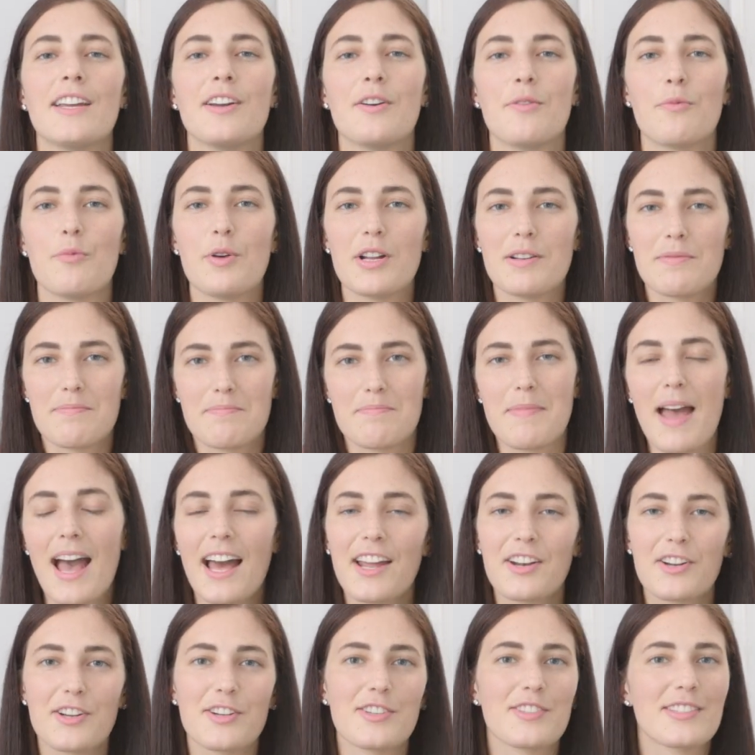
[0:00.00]
What
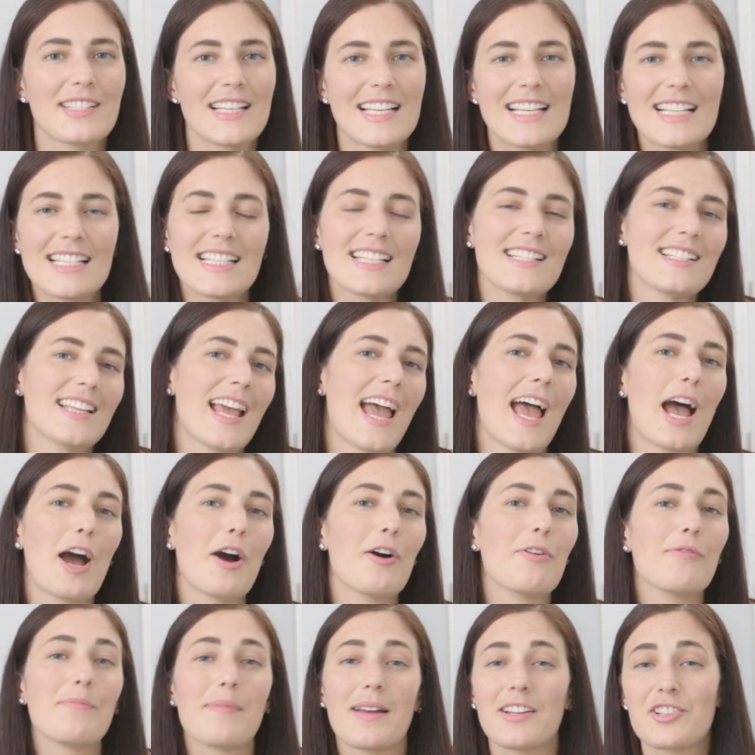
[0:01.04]
matters isn't
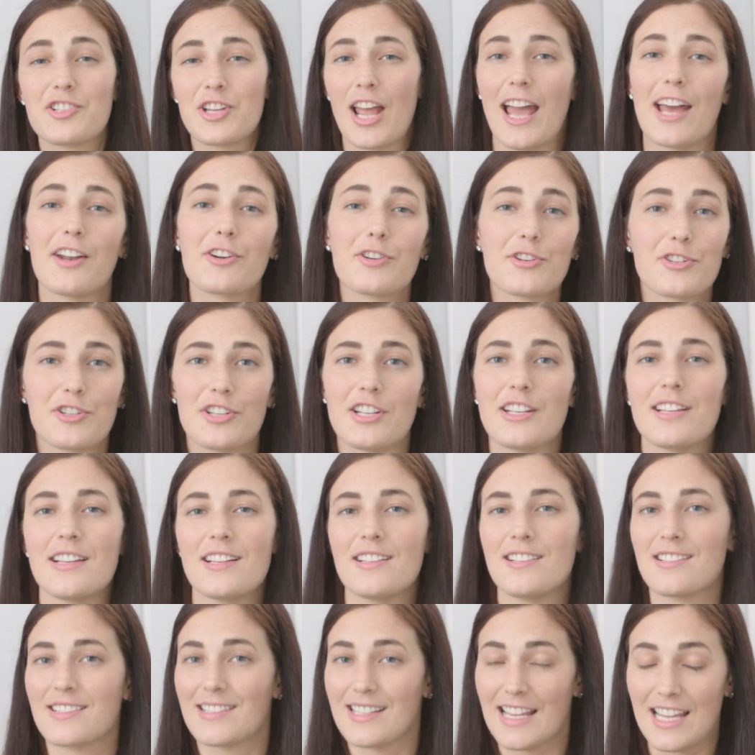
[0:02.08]
how much energy
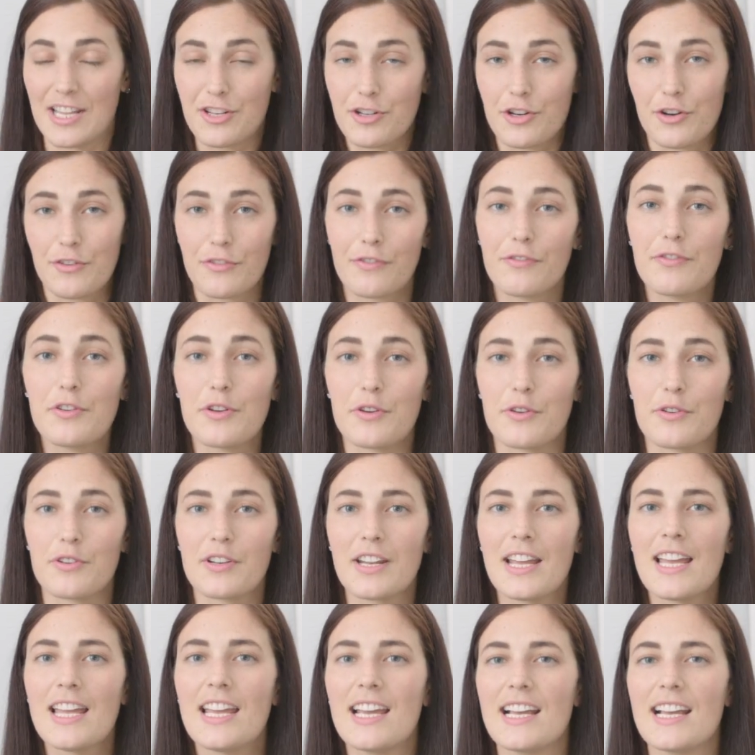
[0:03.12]
is in your food,